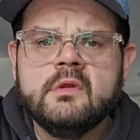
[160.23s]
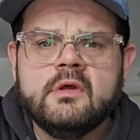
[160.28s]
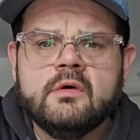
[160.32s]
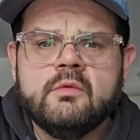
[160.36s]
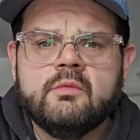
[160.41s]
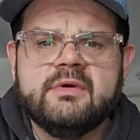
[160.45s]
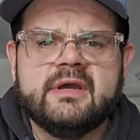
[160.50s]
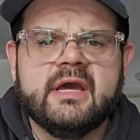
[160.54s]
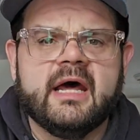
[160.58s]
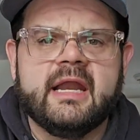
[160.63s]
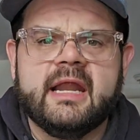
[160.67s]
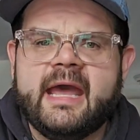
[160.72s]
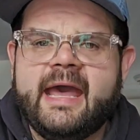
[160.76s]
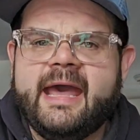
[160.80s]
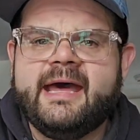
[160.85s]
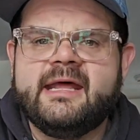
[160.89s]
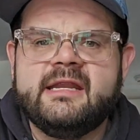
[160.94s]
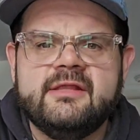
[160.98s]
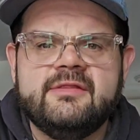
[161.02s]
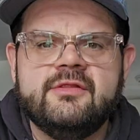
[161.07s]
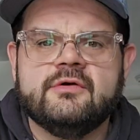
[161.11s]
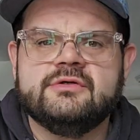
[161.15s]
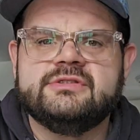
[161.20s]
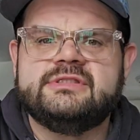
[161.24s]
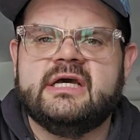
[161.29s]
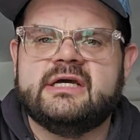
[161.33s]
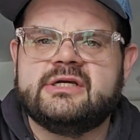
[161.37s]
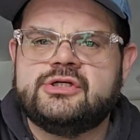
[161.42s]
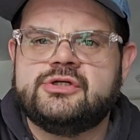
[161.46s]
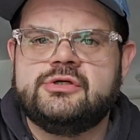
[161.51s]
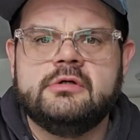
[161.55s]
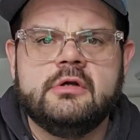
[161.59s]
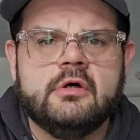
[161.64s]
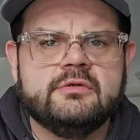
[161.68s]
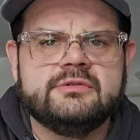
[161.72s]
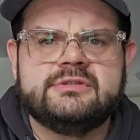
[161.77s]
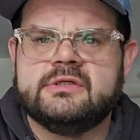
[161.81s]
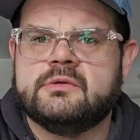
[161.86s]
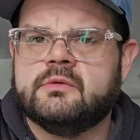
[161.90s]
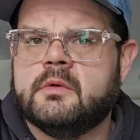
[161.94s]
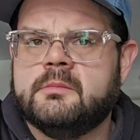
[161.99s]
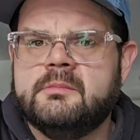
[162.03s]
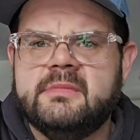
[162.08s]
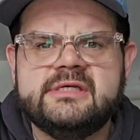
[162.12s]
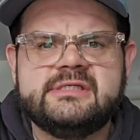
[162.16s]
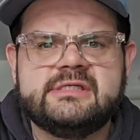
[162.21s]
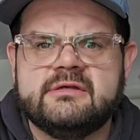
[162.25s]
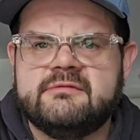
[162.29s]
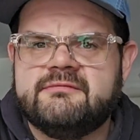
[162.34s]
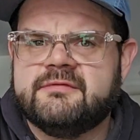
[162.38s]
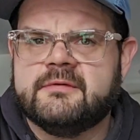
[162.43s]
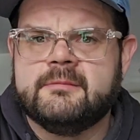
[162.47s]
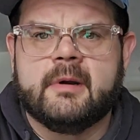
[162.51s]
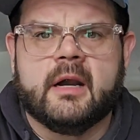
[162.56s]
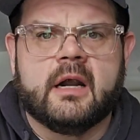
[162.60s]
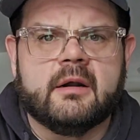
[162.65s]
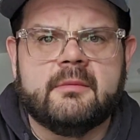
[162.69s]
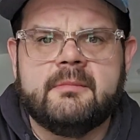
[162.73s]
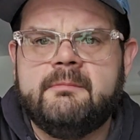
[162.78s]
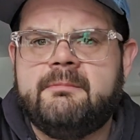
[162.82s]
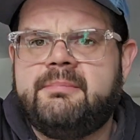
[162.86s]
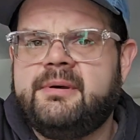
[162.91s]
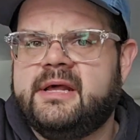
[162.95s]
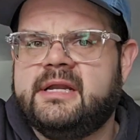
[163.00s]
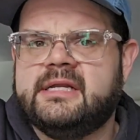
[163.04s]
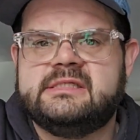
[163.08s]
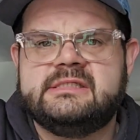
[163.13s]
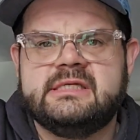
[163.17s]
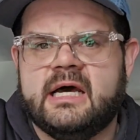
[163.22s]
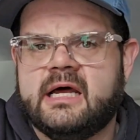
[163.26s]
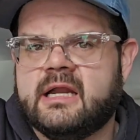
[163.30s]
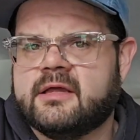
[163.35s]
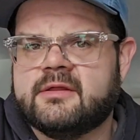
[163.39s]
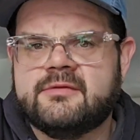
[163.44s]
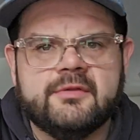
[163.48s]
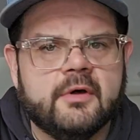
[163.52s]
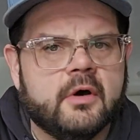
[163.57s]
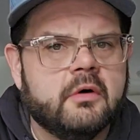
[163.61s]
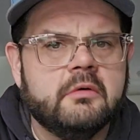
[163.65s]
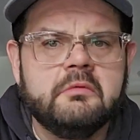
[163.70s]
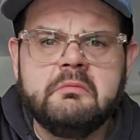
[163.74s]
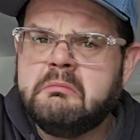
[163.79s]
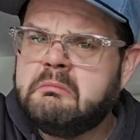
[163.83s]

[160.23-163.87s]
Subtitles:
we got to add in those extra notes that we're missing from our pentatonic, though.